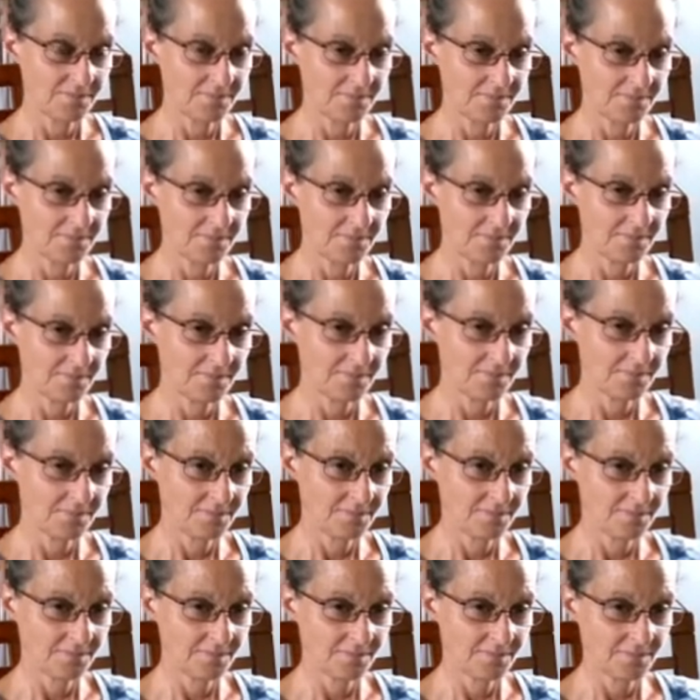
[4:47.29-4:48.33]

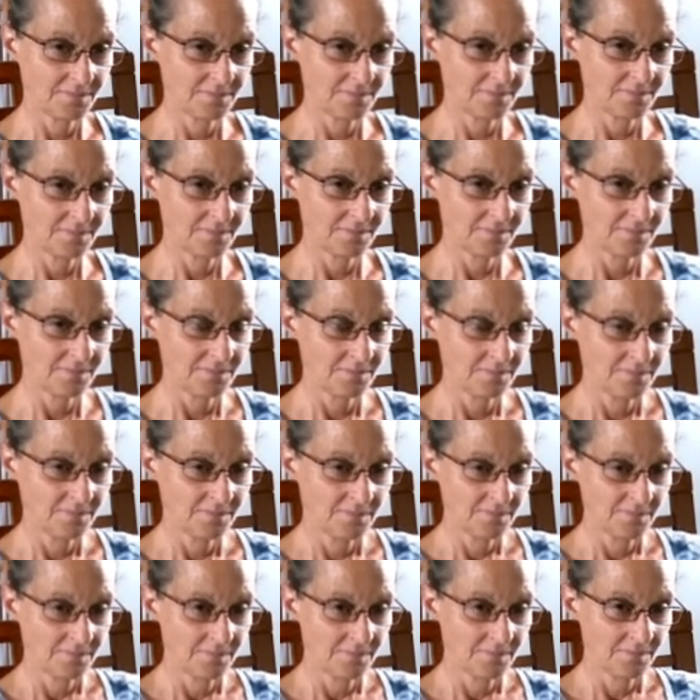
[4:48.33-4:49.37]

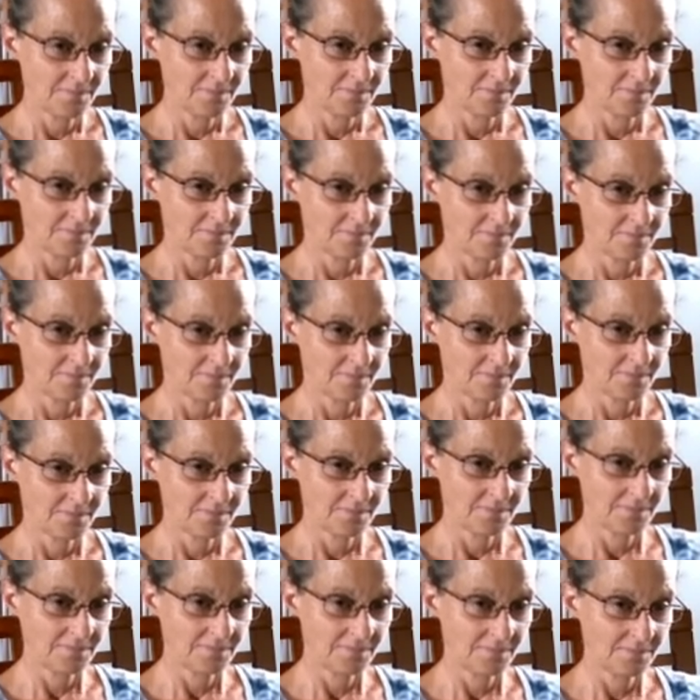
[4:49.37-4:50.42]

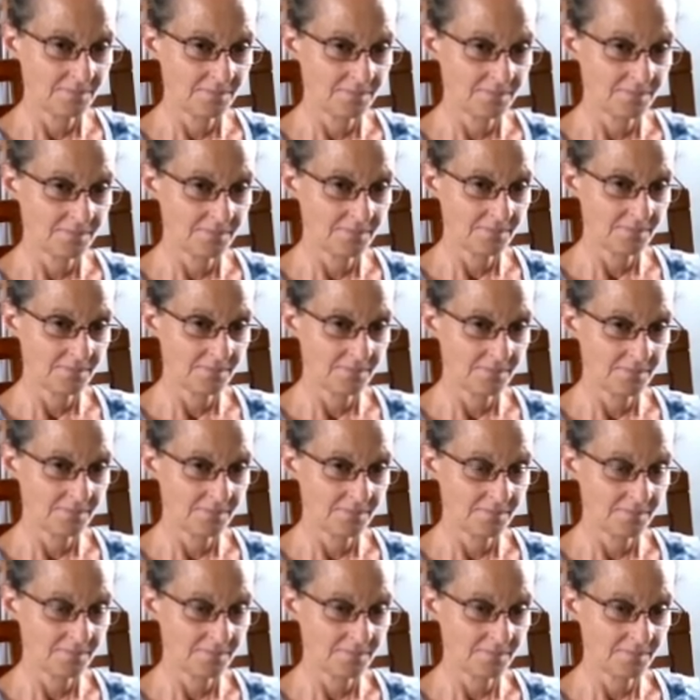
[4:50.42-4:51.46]

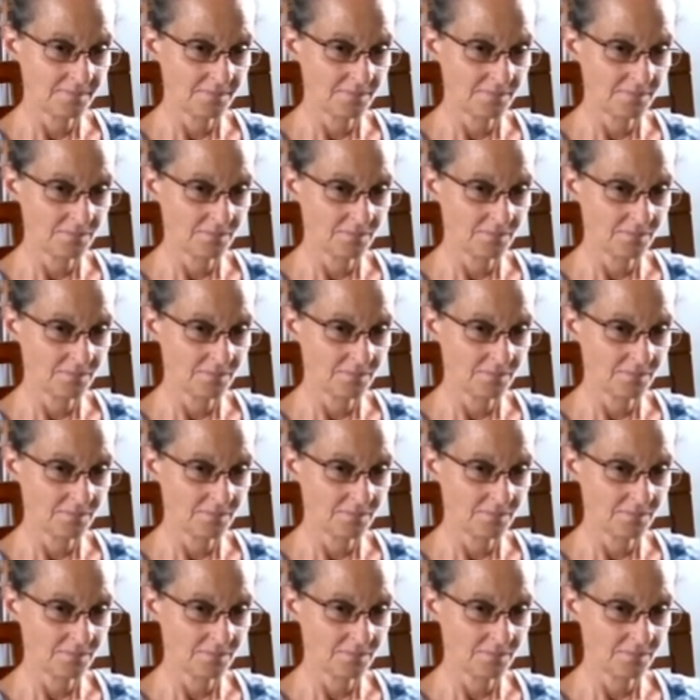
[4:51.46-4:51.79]
[no speech]